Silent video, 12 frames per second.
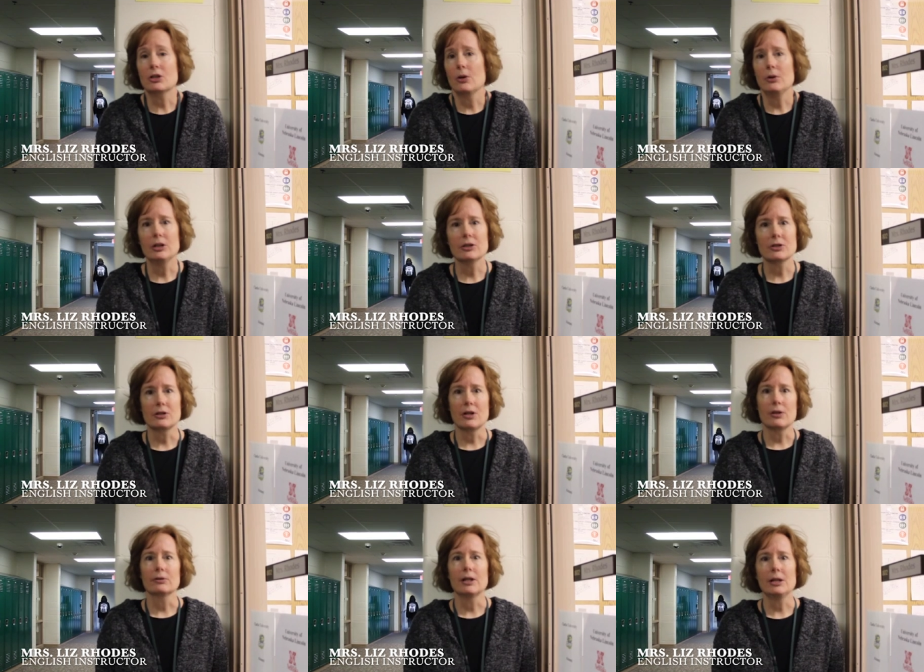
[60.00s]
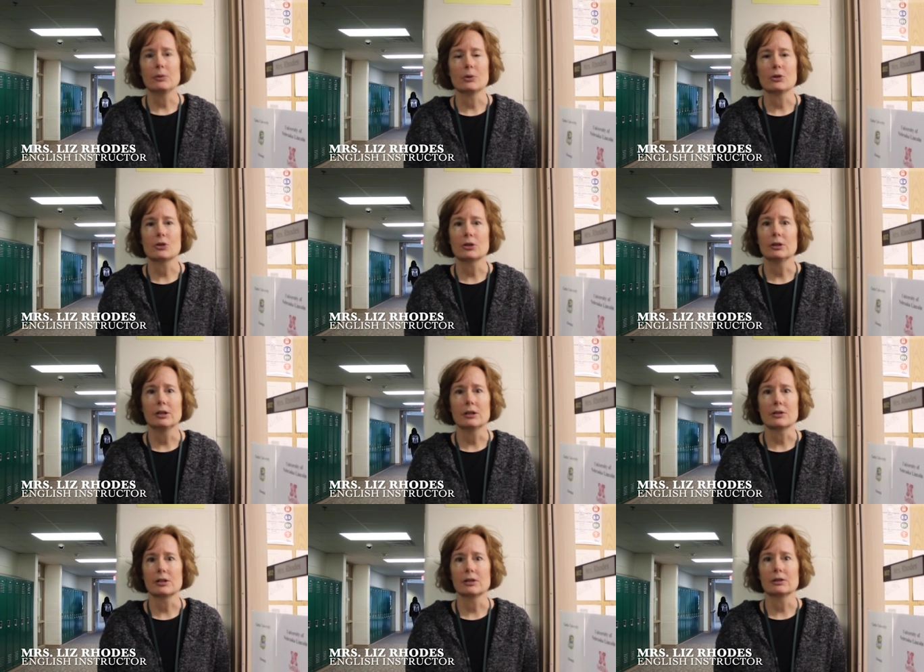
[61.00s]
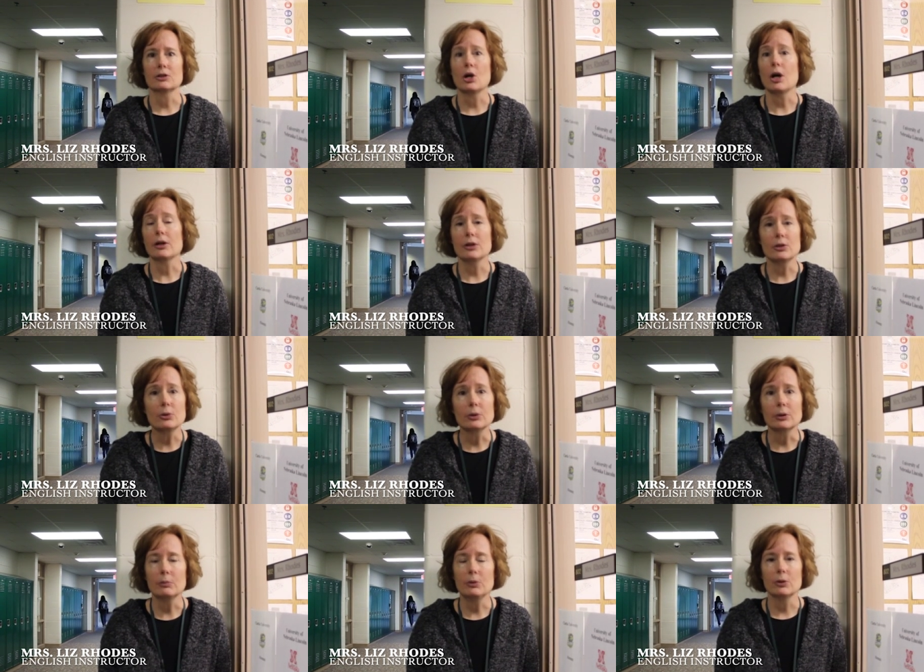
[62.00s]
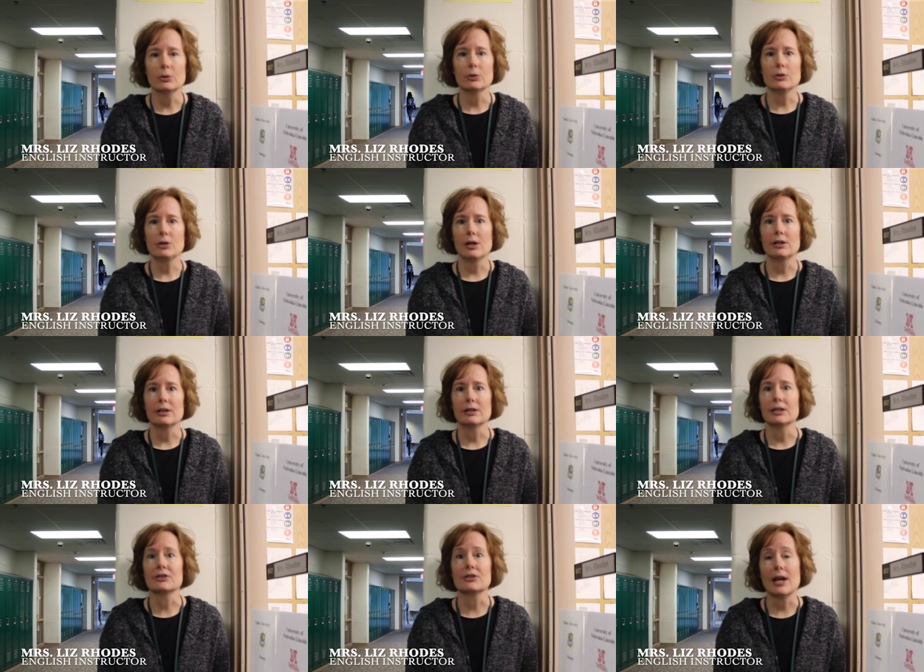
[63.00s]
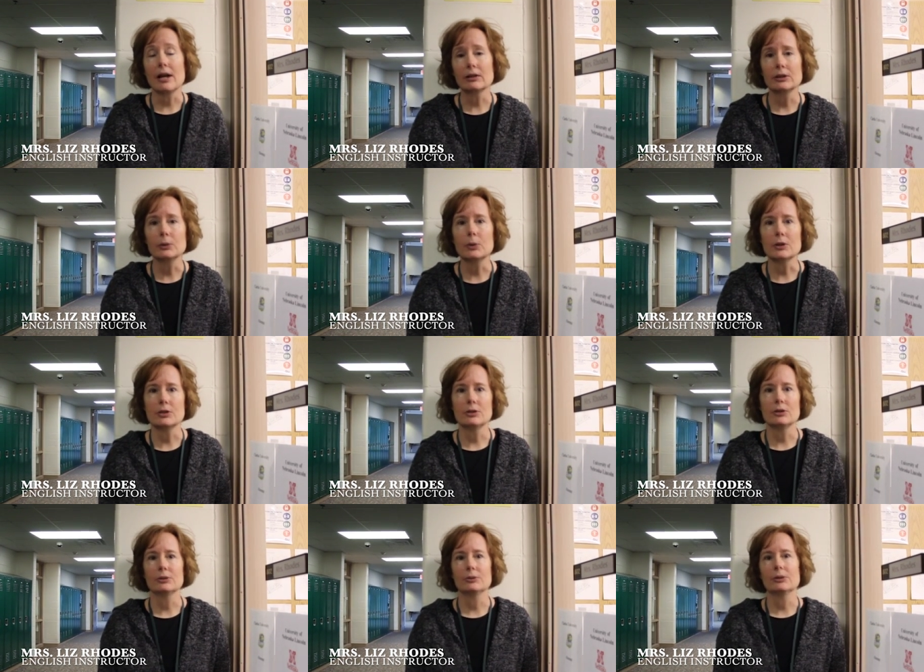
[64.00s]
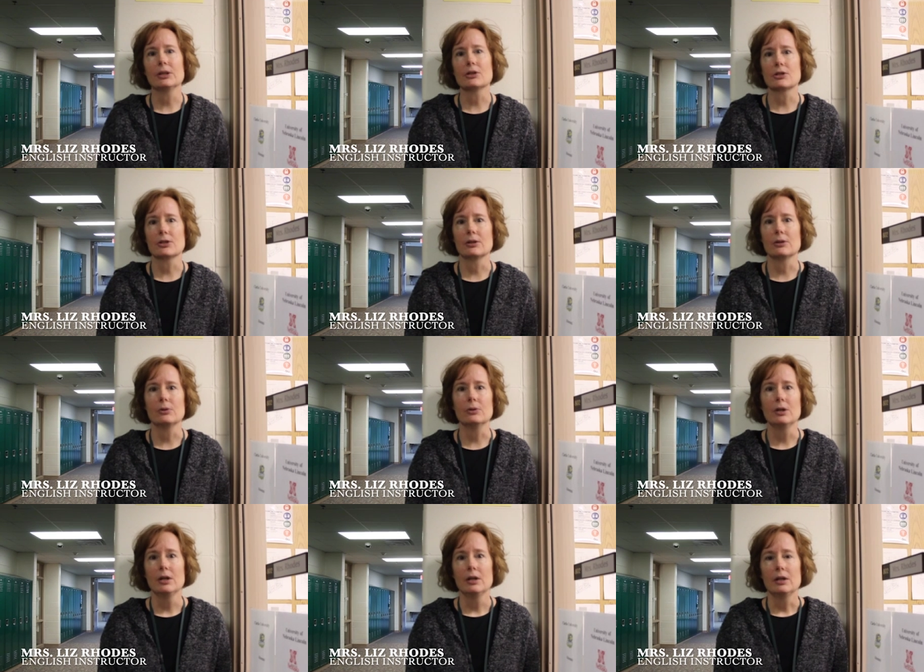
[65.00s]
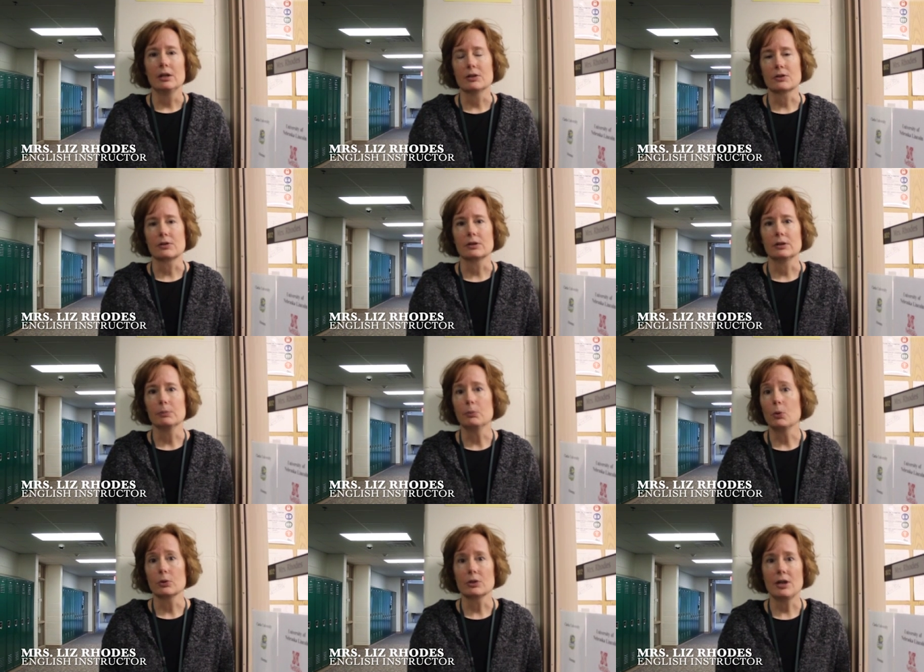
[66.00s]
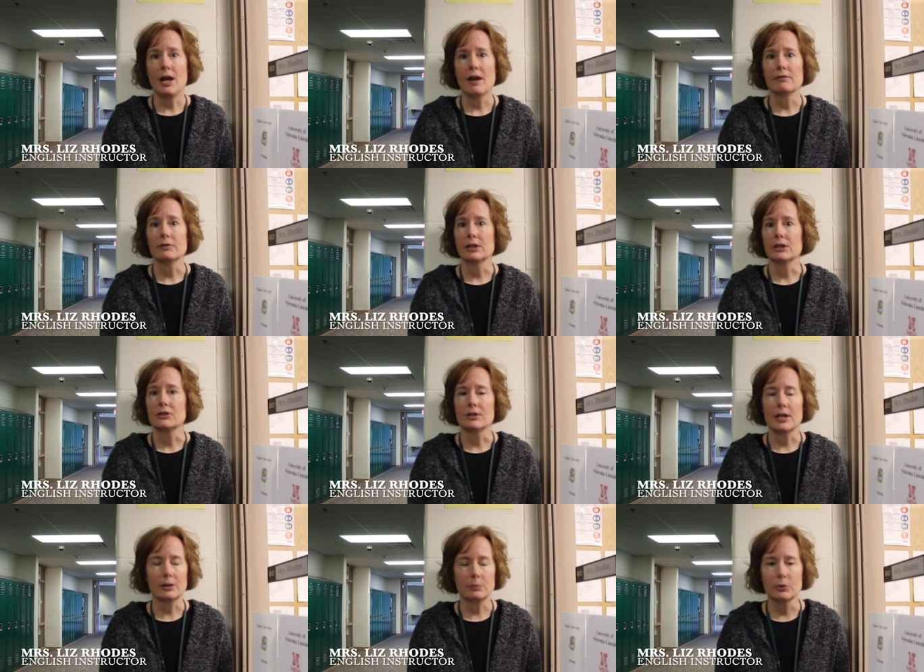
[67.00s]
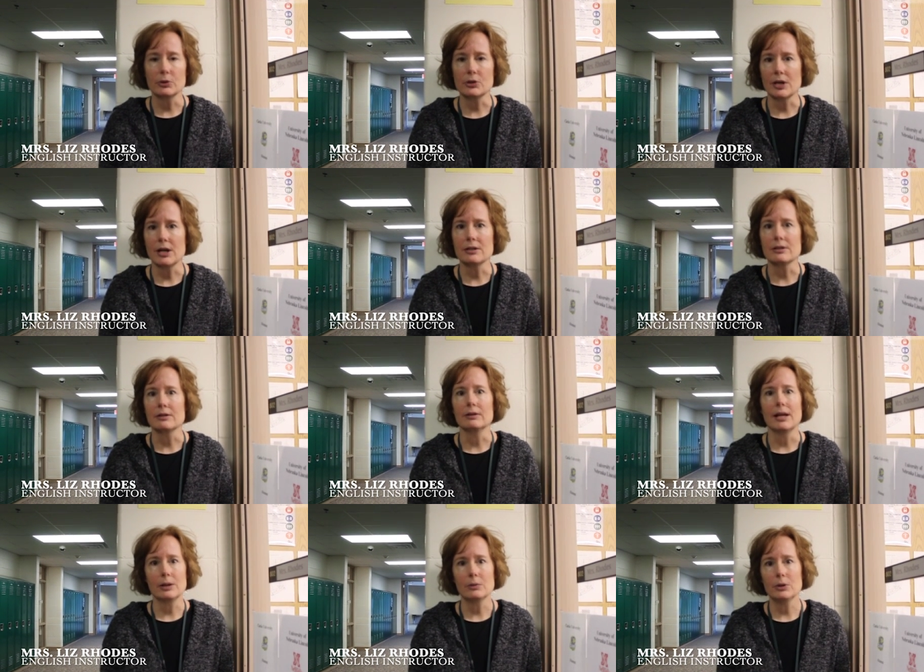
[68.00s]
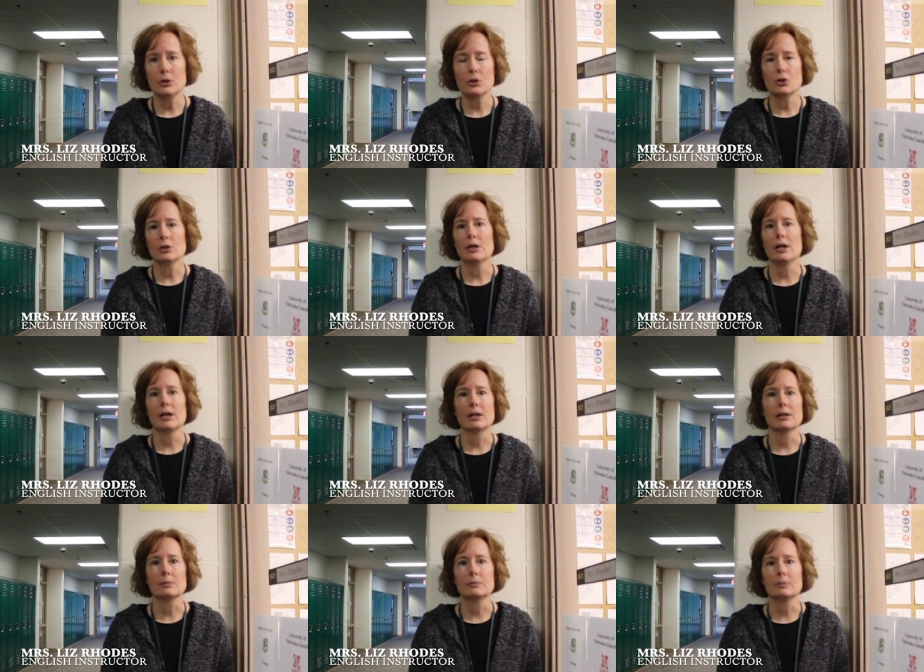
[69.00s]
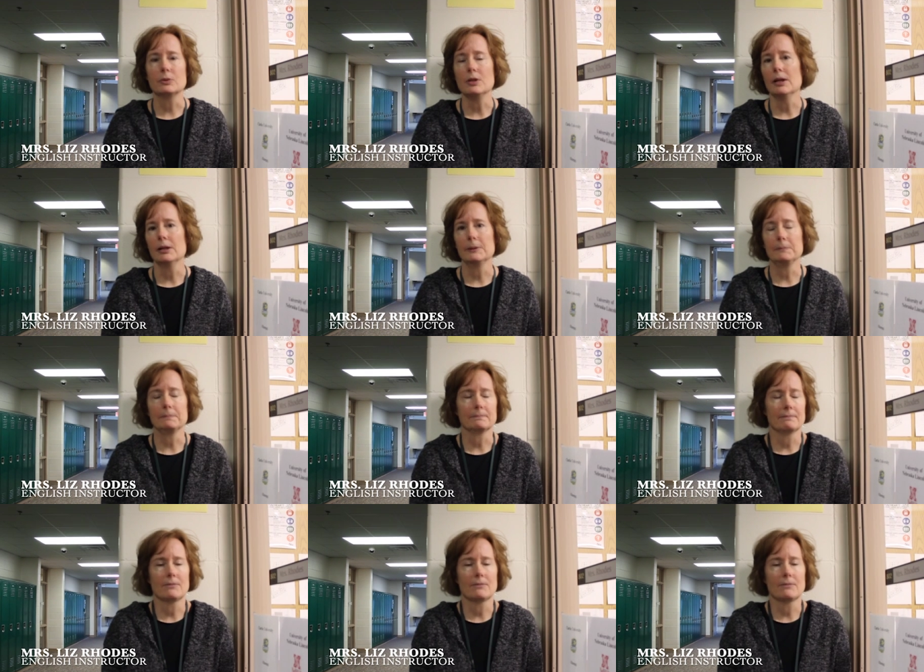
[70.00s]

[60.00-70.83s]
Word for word: coding is another language. It's uh, talking to a computer, telling it exactly what to do, and so it's important to have exact, precise language and um,